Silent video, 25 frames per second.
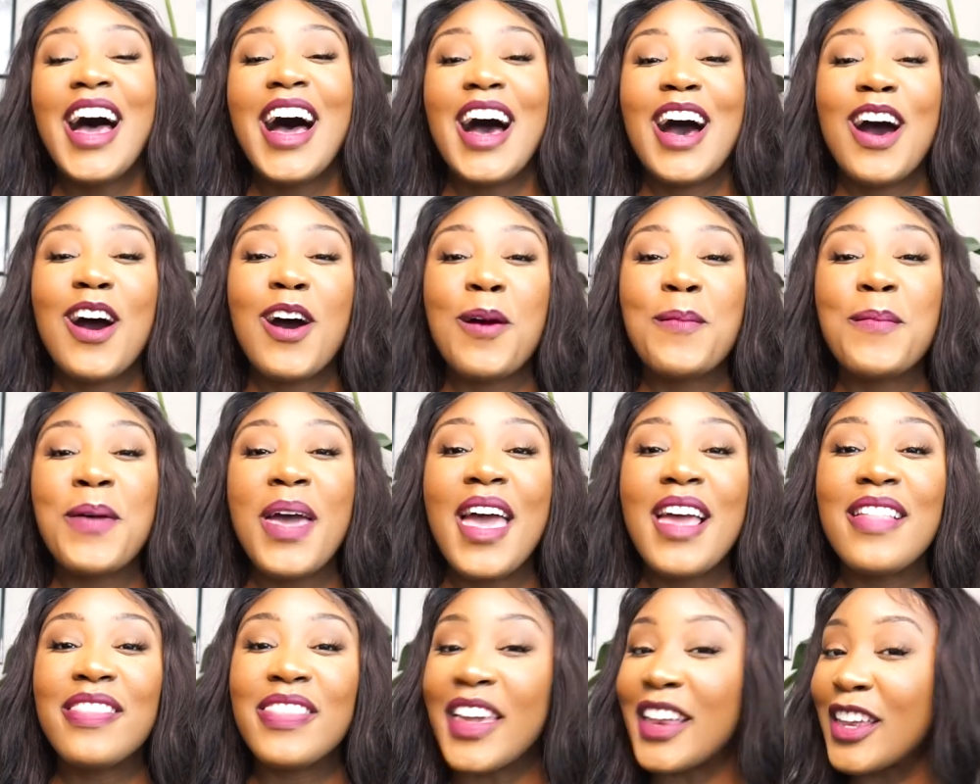Um,
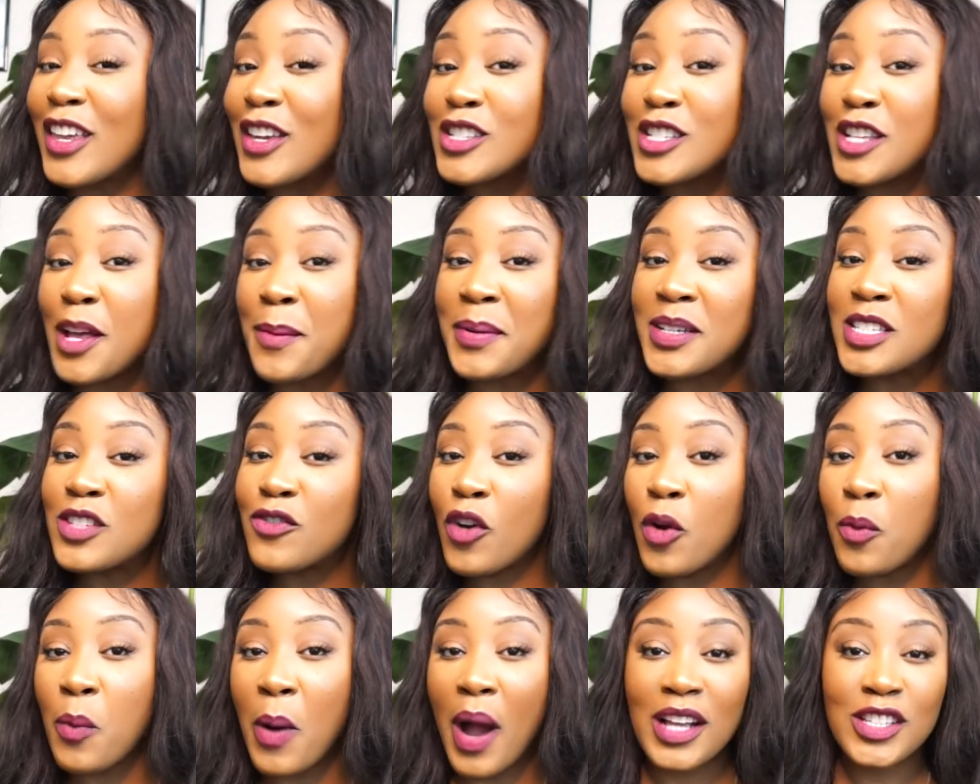and thank you so much
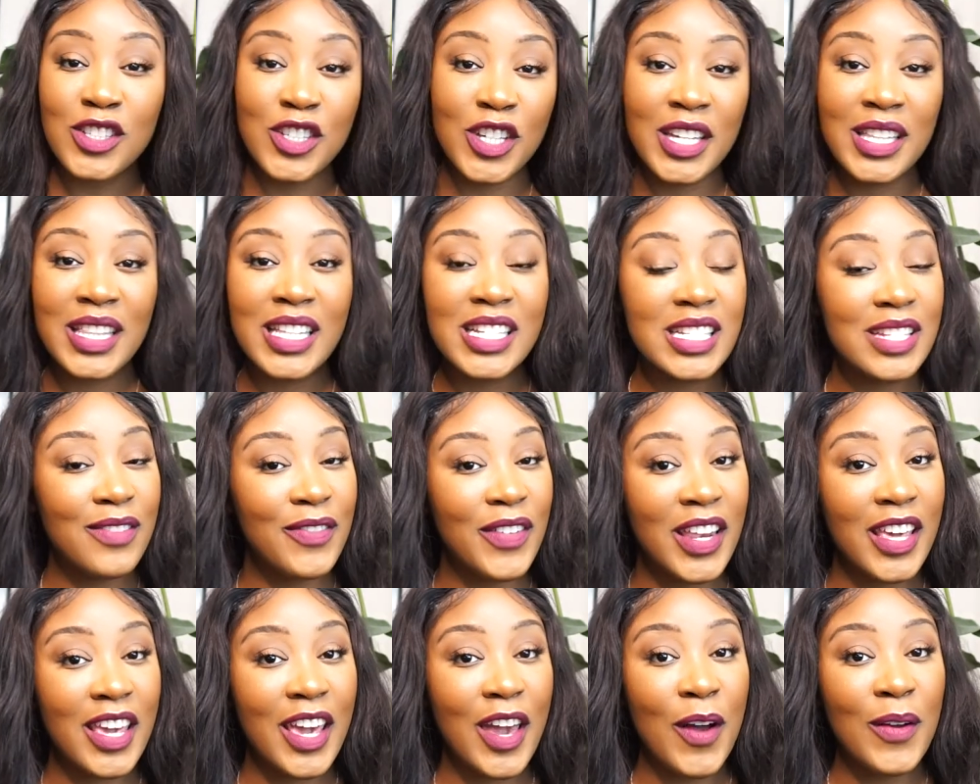for watching this
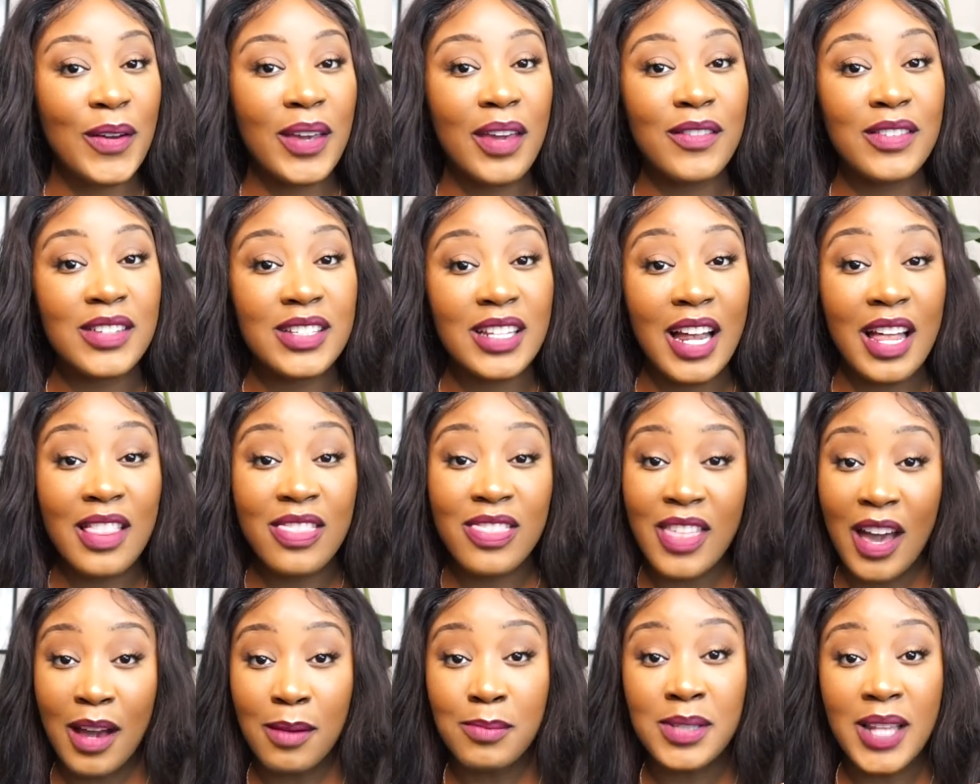video. Give it a
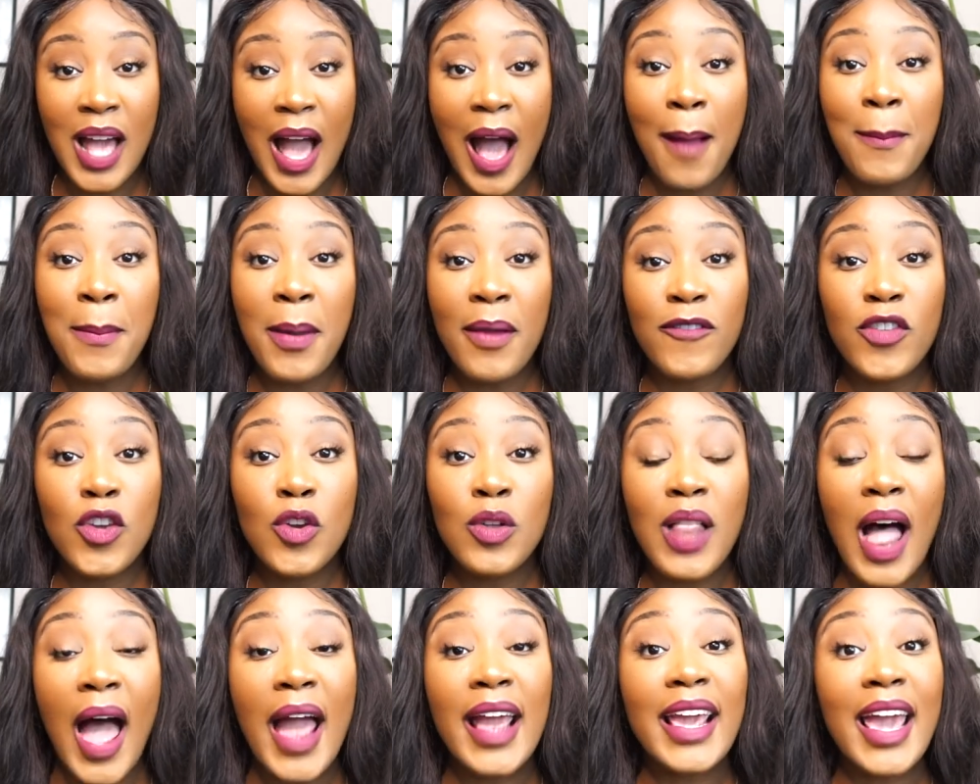thumbs up if
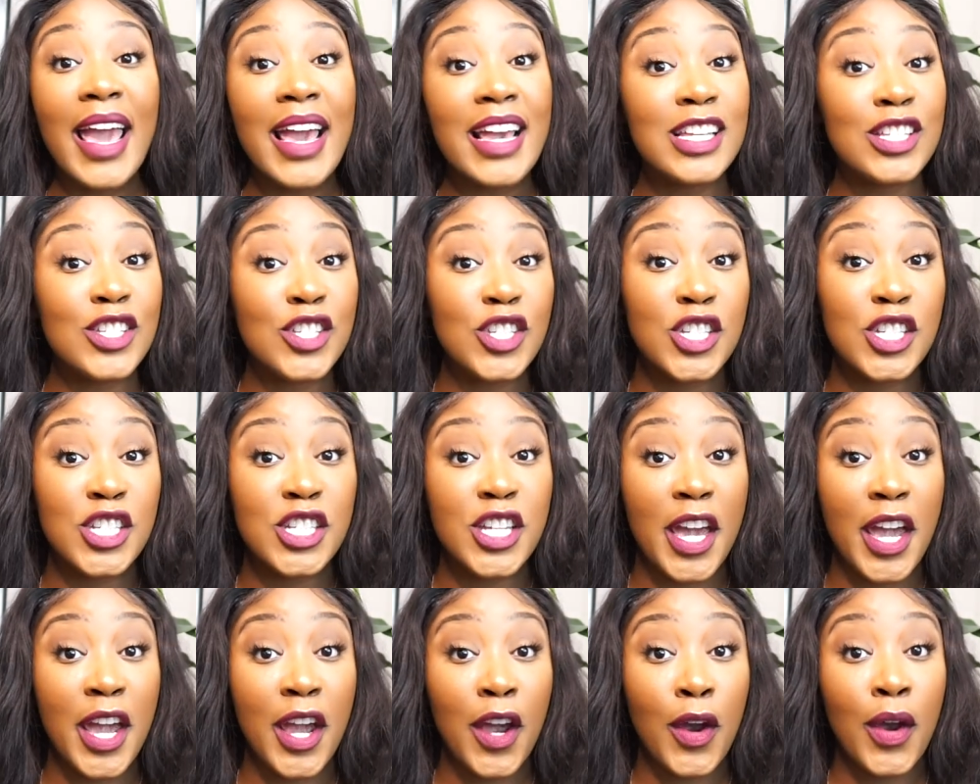you like and
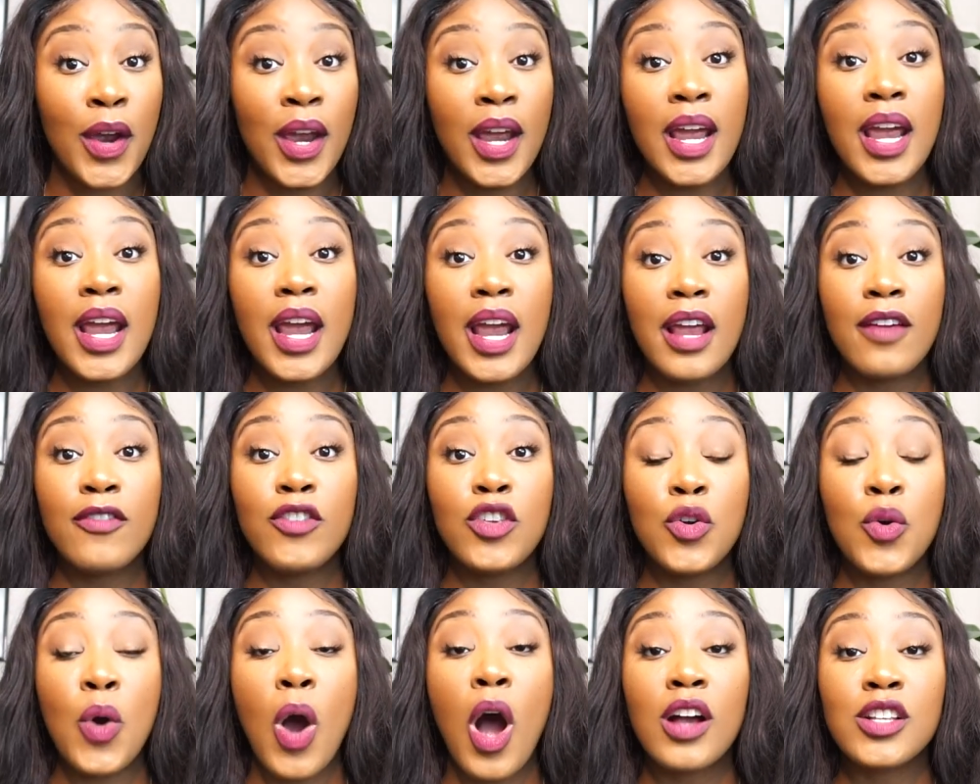share it
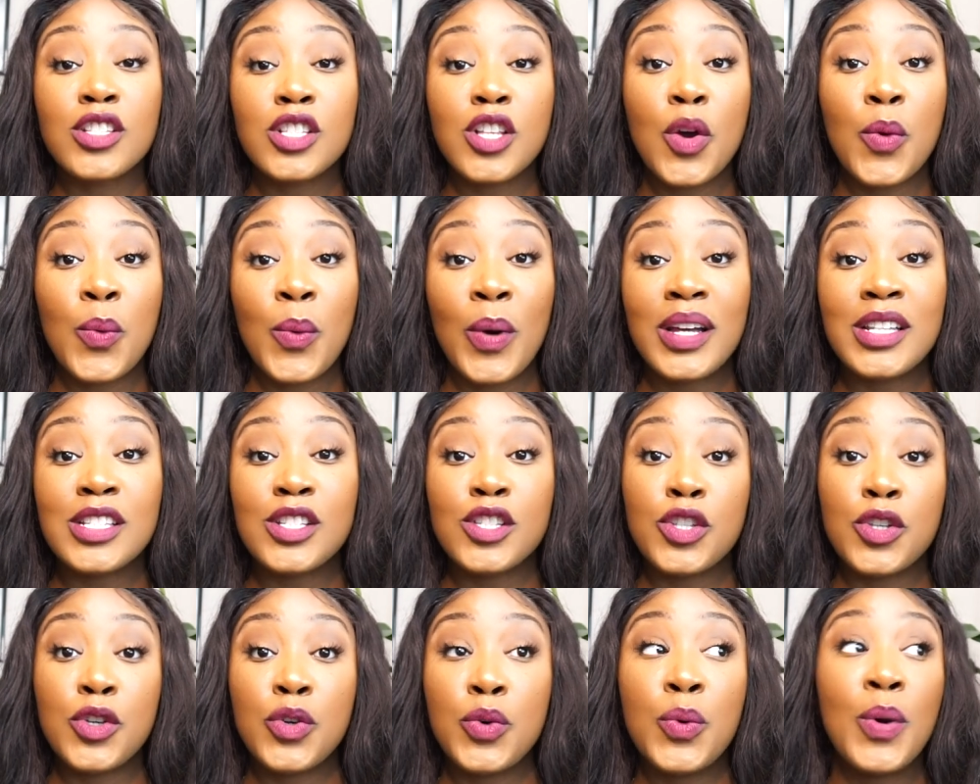if you also want
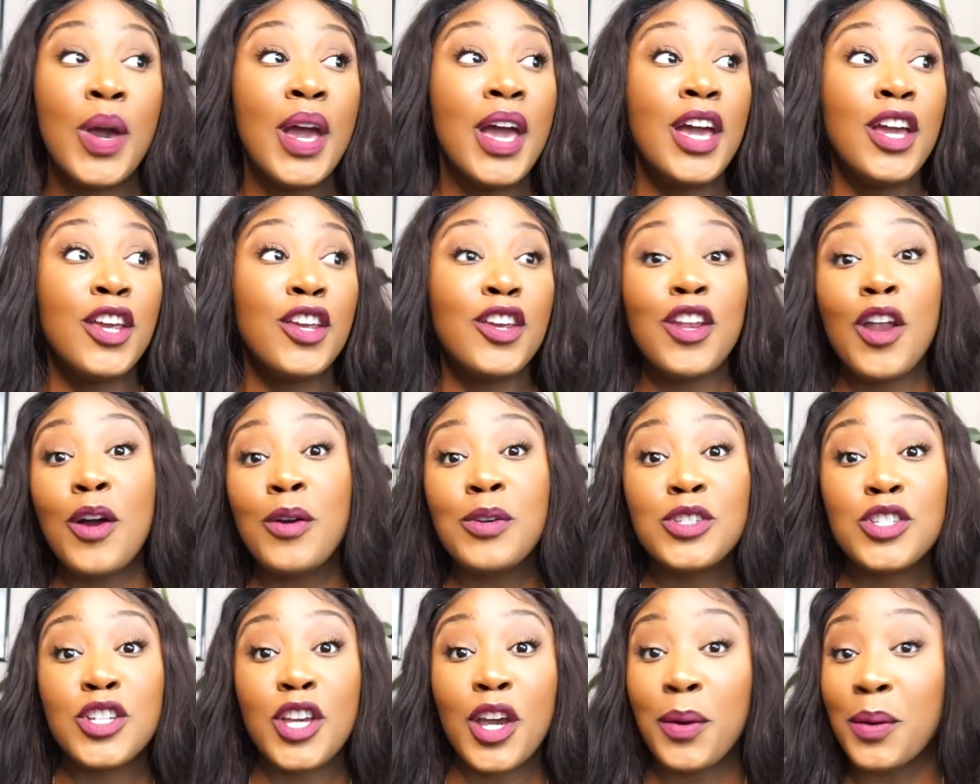to, you
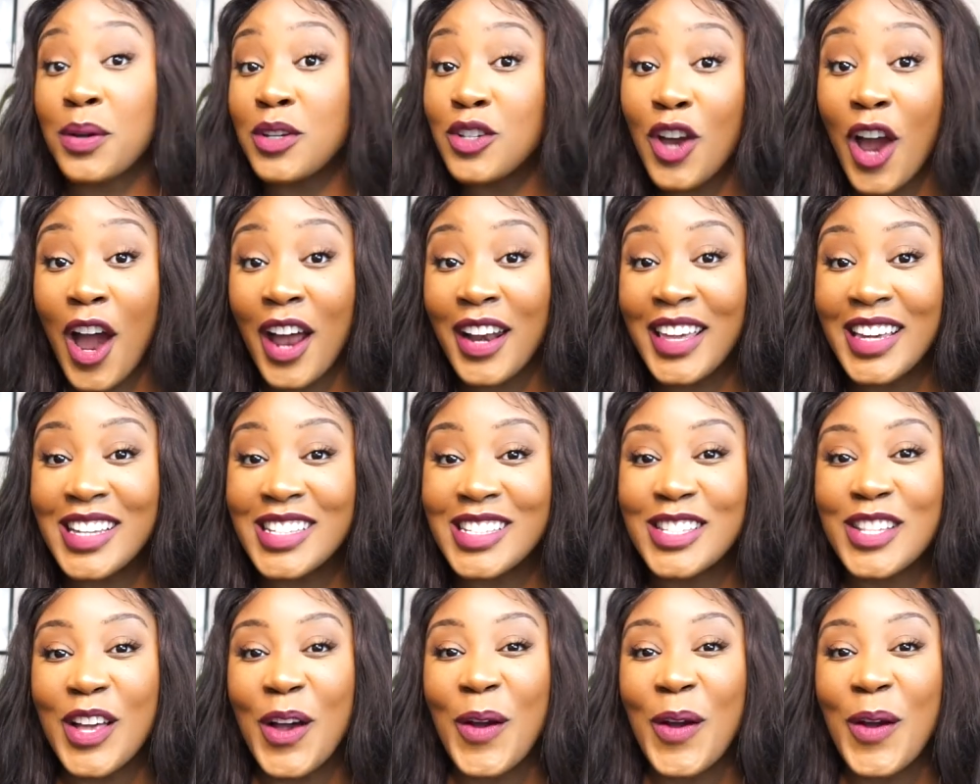know, share with your audience.